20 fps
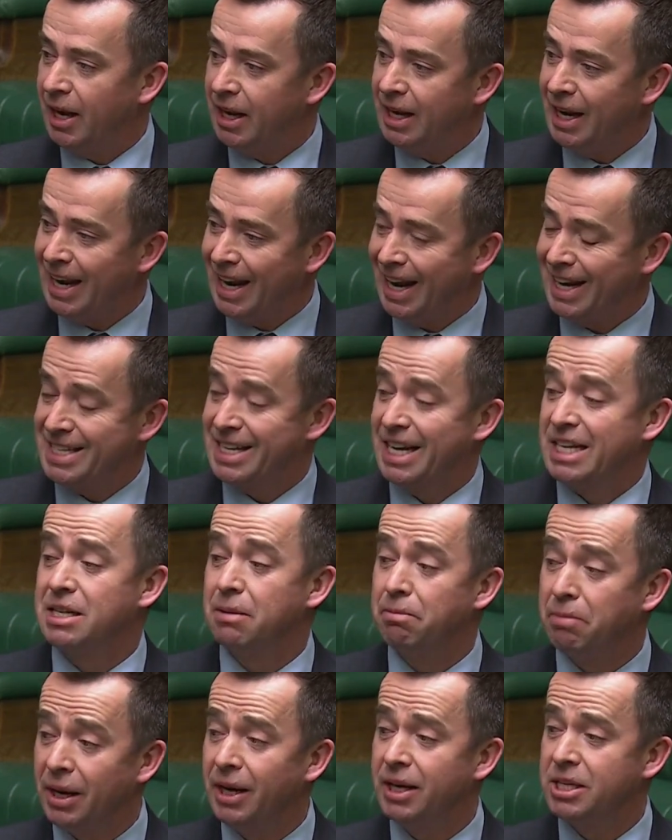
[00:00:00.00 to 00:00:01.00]
and an
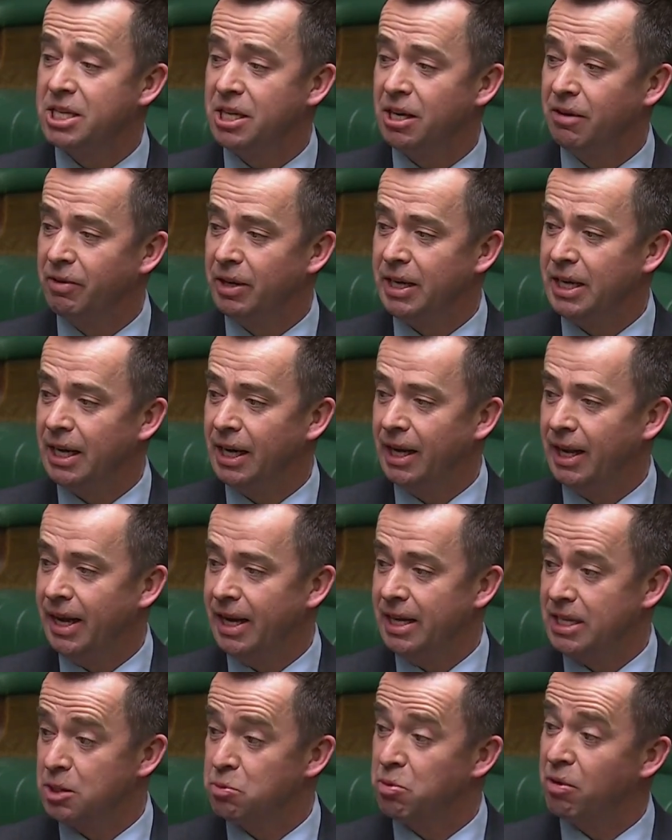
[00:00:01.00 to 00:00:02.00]
inaccessibility of
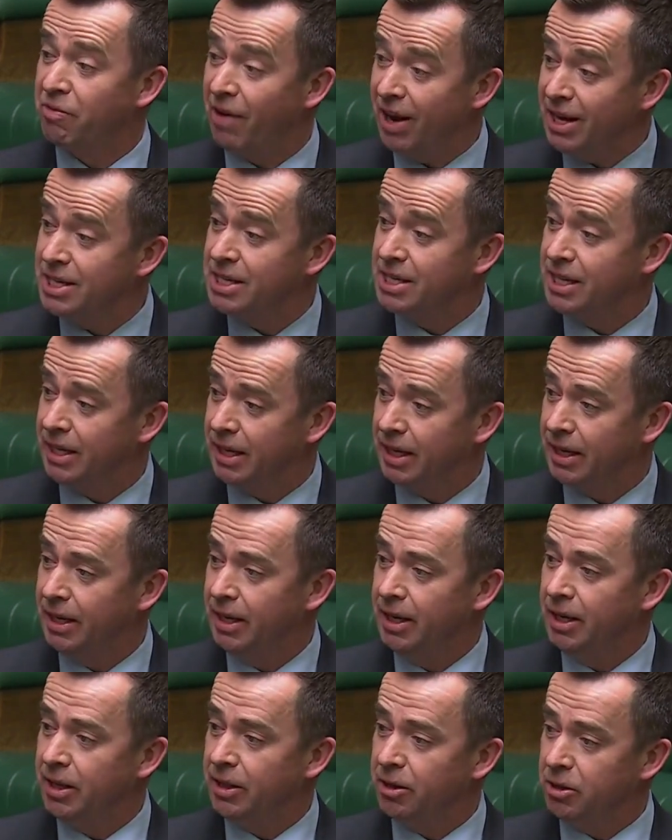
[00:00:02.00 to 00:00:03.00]
legal aid is
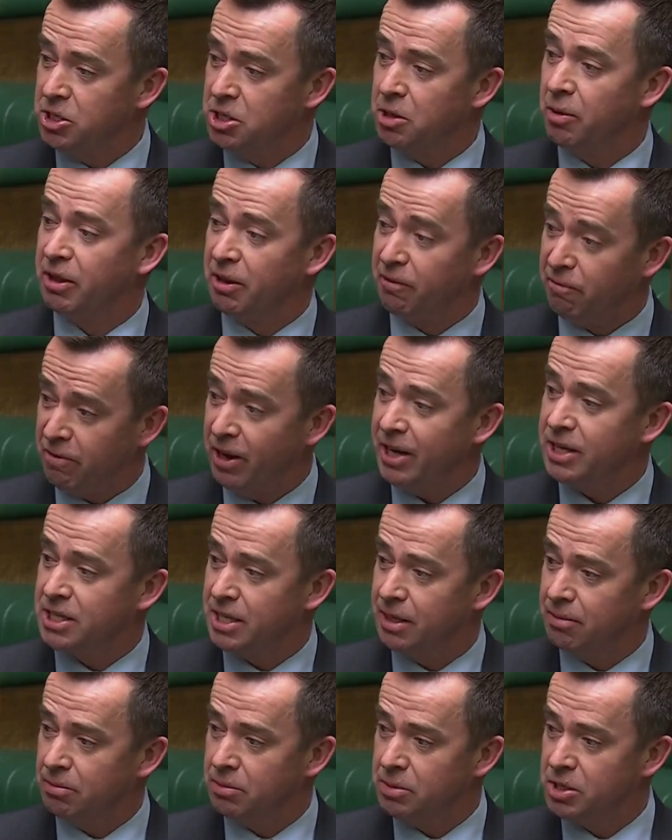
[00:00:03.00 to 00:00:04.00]
preventing those who are the
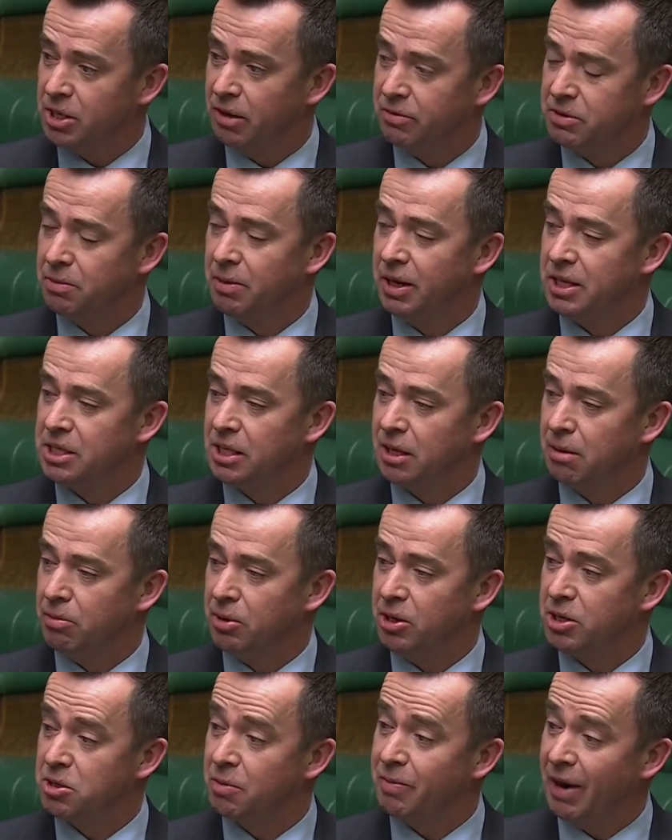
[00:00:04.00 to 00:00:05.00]
victims of
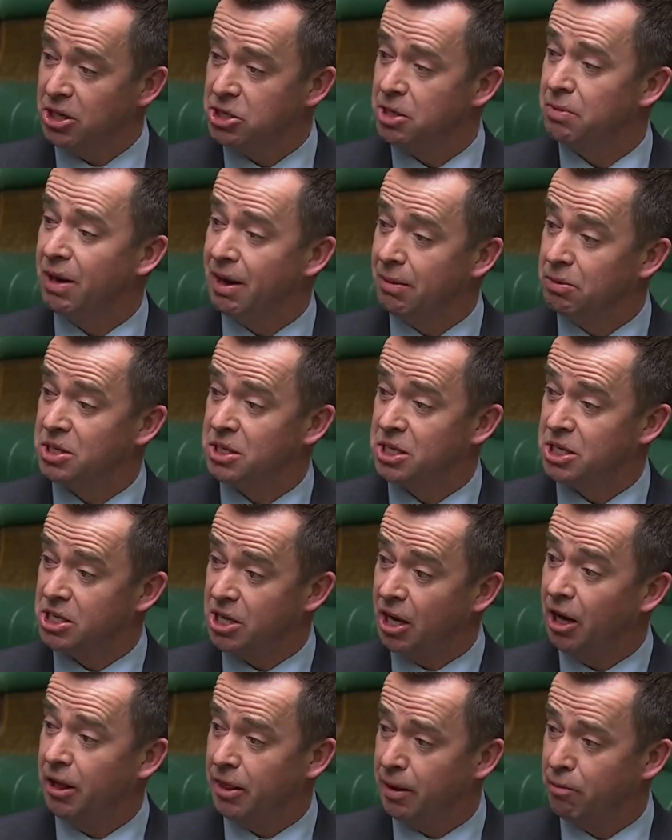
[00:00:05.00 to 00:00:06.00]
domestic abuse from actually being able to
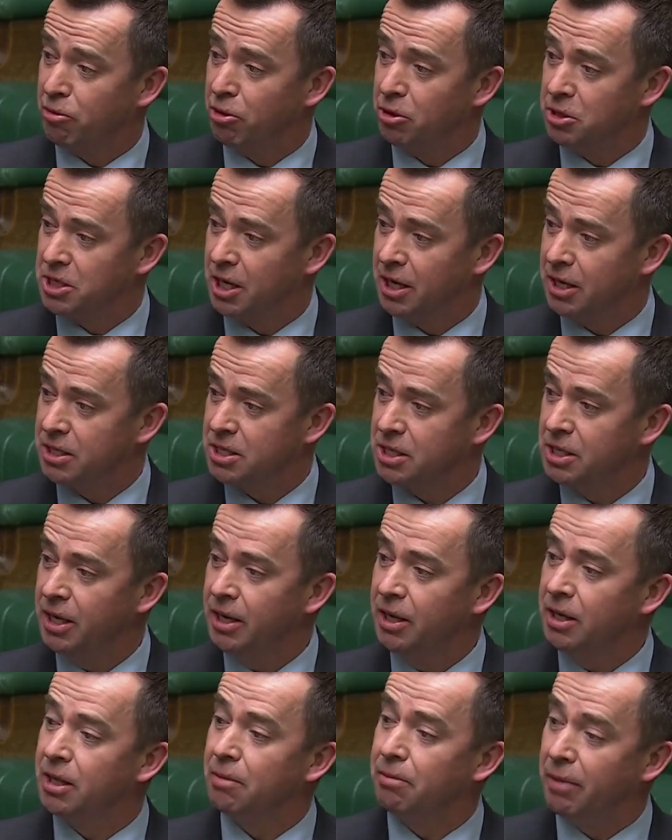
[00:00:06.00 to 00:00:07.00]
start the
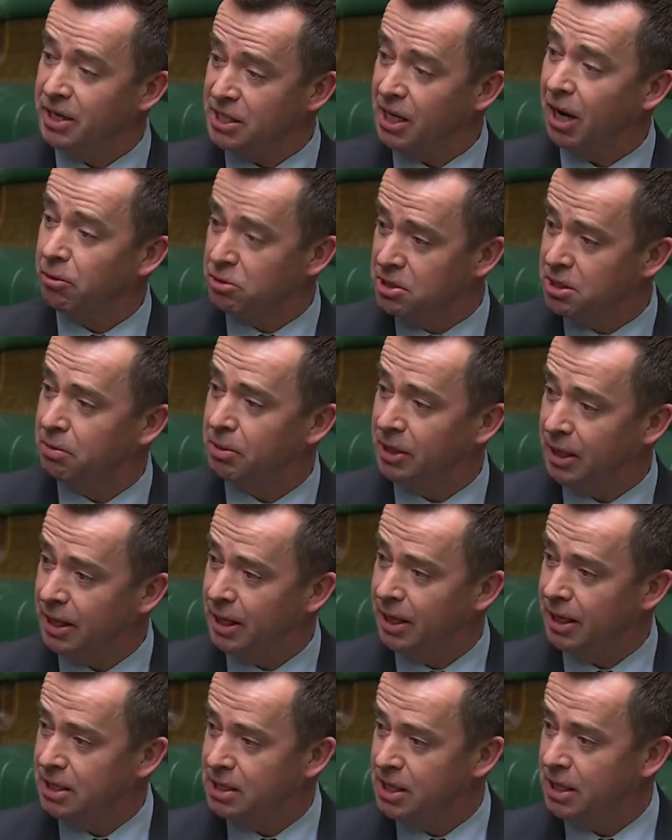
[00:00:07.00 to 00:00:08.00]
process that might
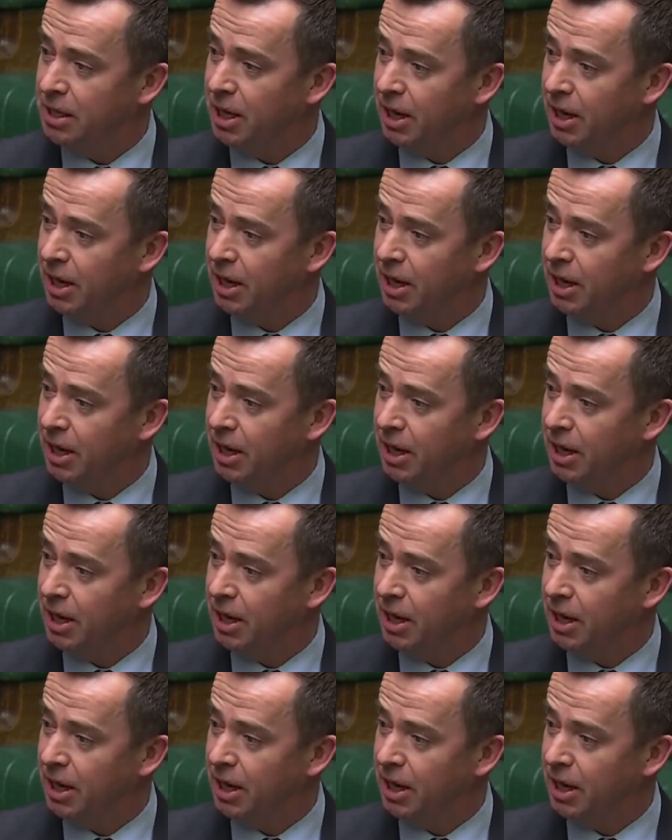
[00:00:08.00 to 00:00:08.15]
ultimately lead